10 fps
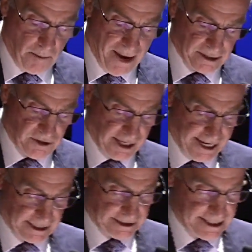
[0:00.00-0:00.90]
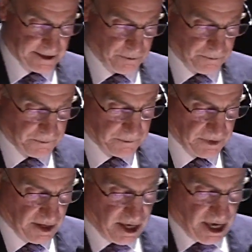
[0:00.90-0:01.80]
Back to the Catalina.
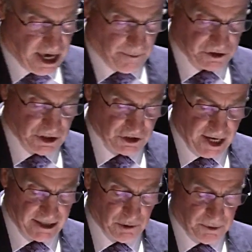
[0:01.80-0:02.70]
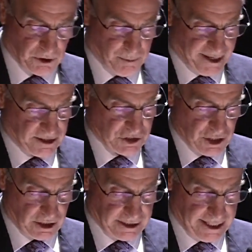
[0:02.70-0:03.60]
It was designed and built by
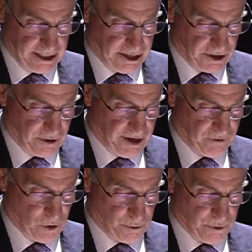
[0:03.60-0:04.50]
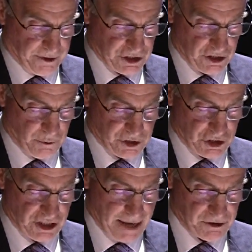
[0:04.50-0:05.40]
Consolidated Aircraft Corporation, which
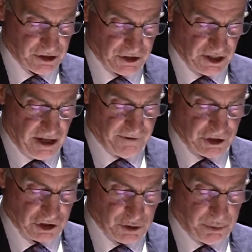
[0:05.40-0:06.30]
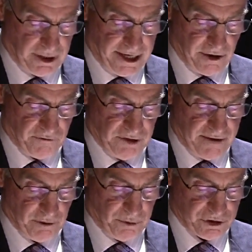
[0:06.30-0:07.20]
established itself as a supplier of
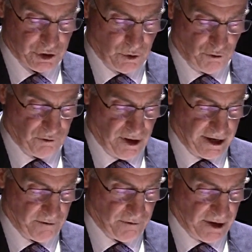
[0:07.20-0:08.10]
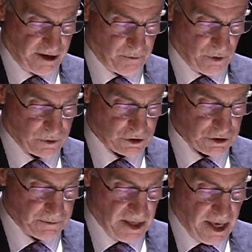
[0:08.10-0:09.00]
naval patrol flying
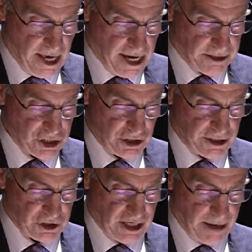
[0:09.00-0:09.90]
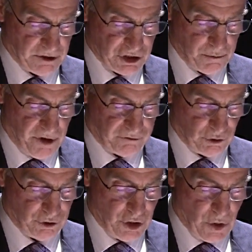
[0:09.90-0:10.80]
boats, initially established in
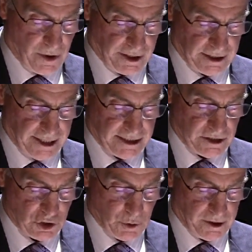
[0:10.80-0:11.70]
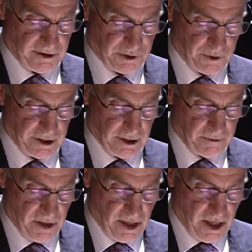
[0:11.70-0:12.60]
Buffalo, New York in 1923.